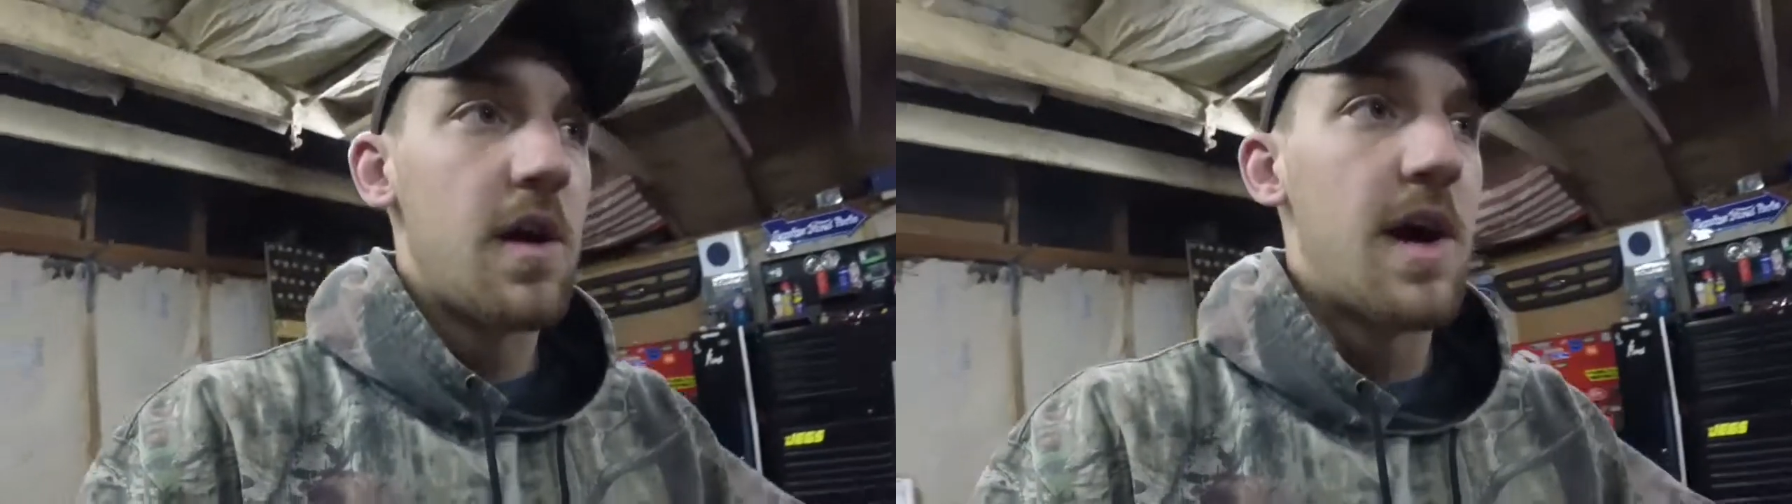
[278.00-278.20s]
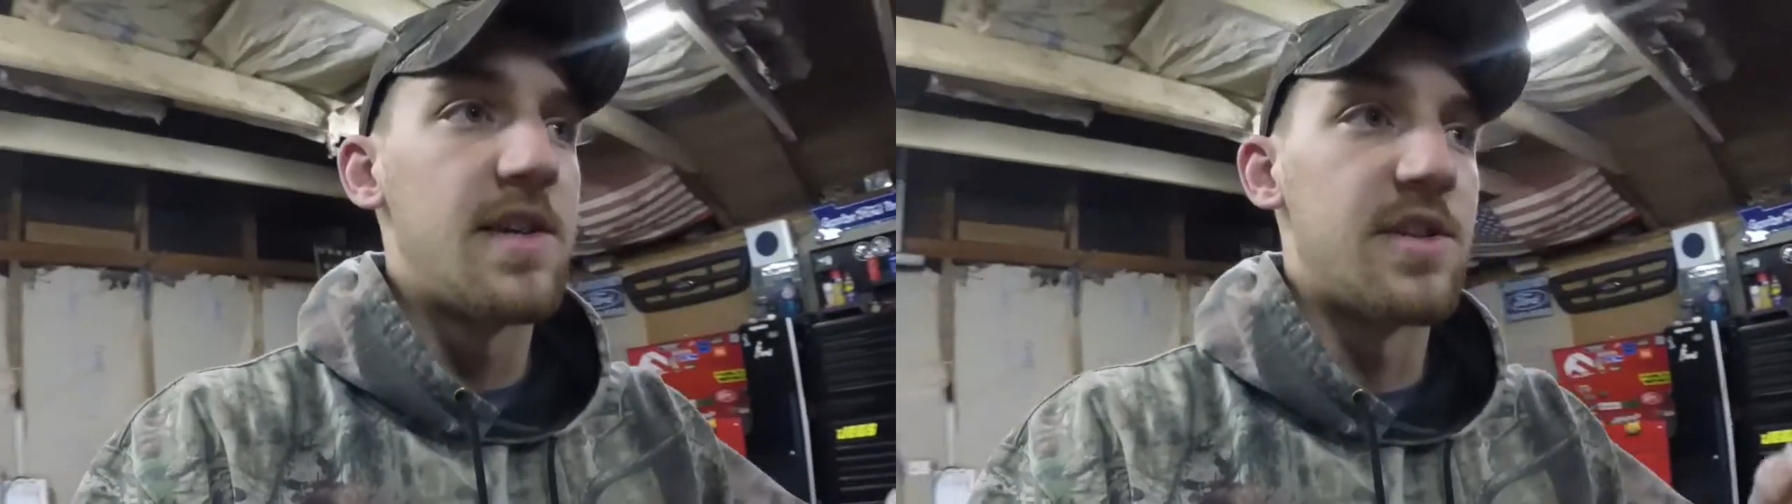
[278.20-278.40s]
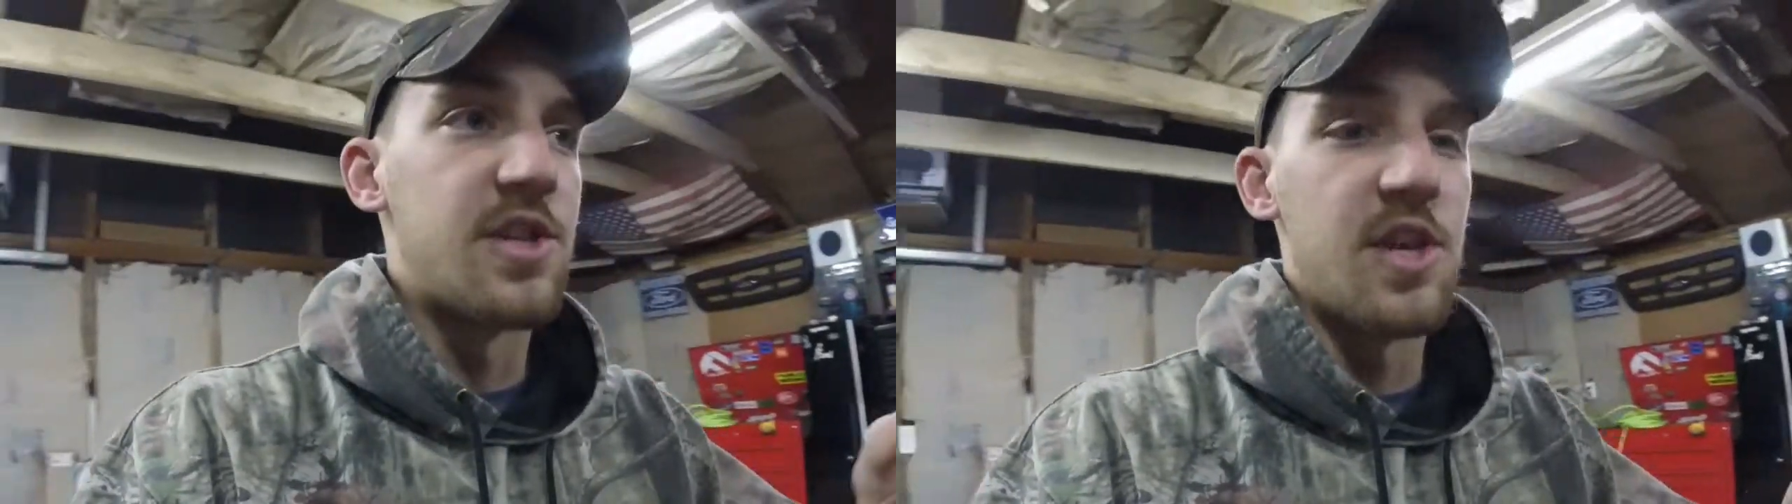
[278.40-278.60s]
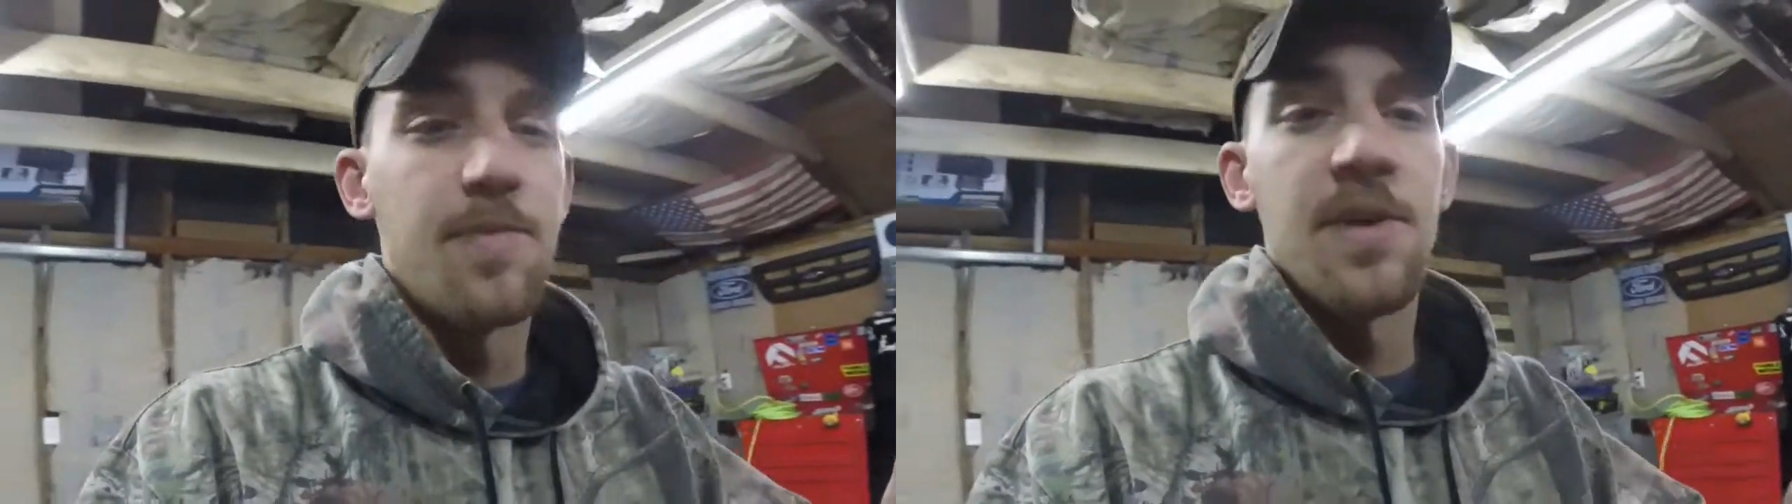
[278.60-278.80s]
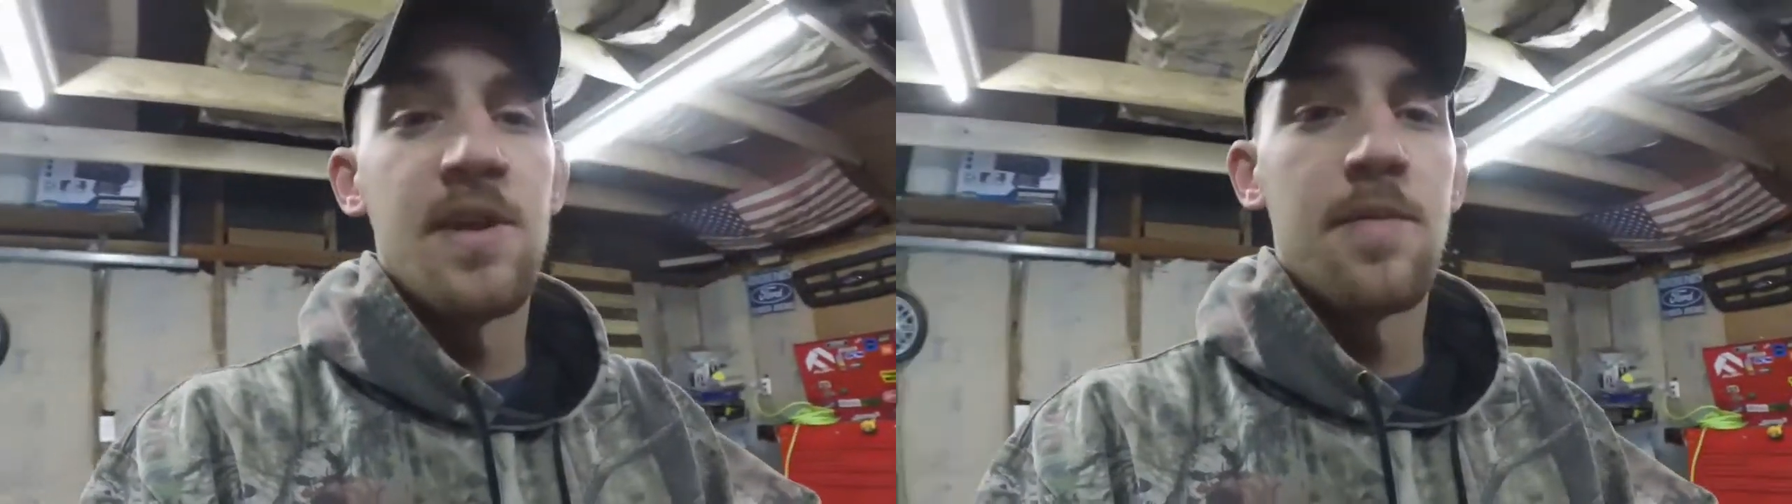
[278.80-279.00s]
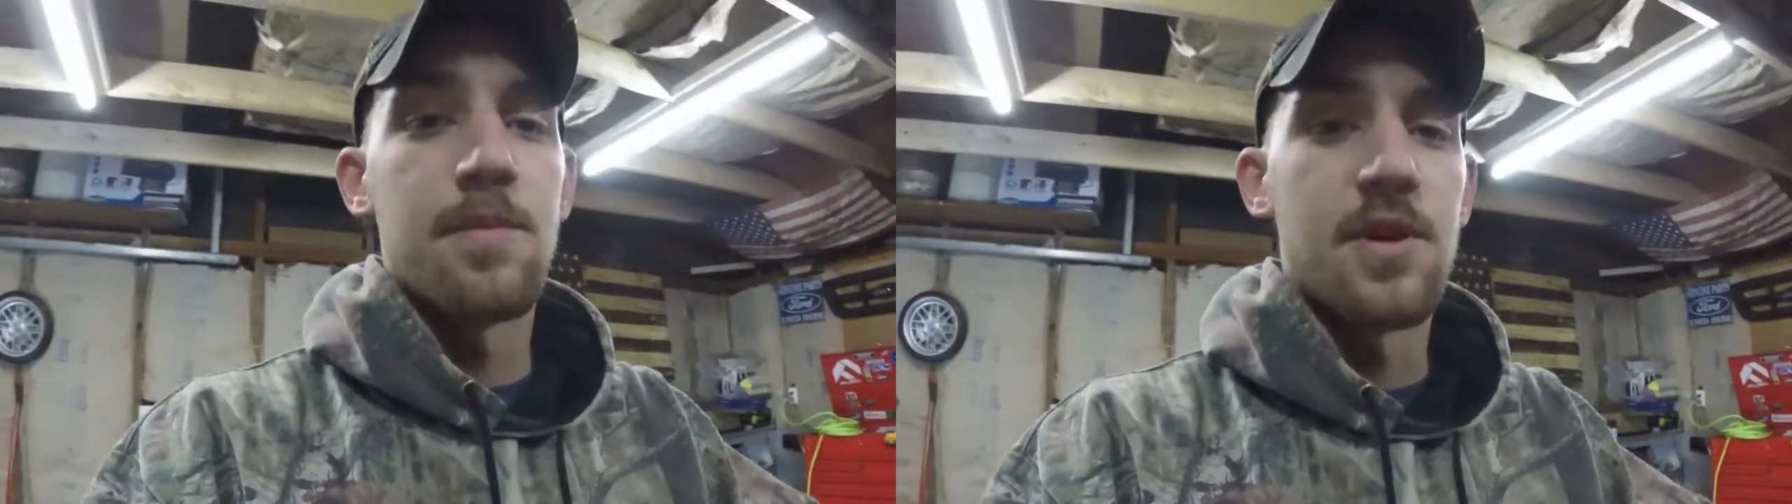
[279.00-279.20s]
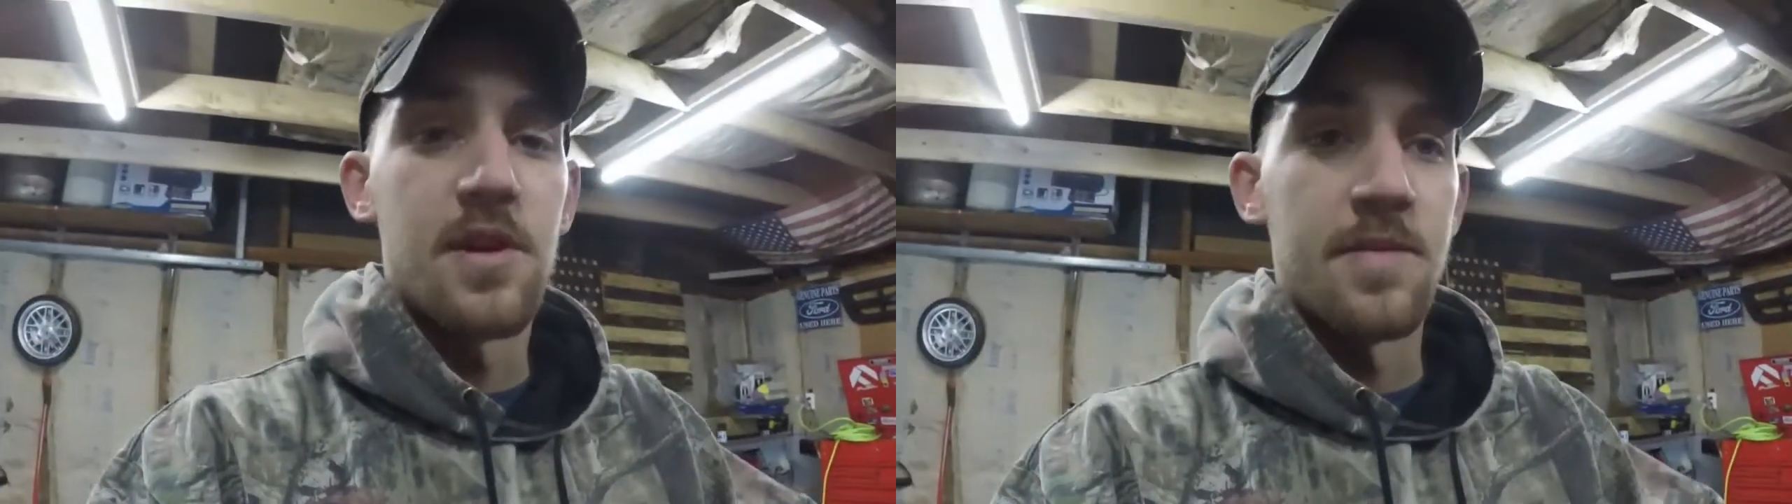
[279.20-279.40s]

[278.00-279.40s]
has a chip in it, but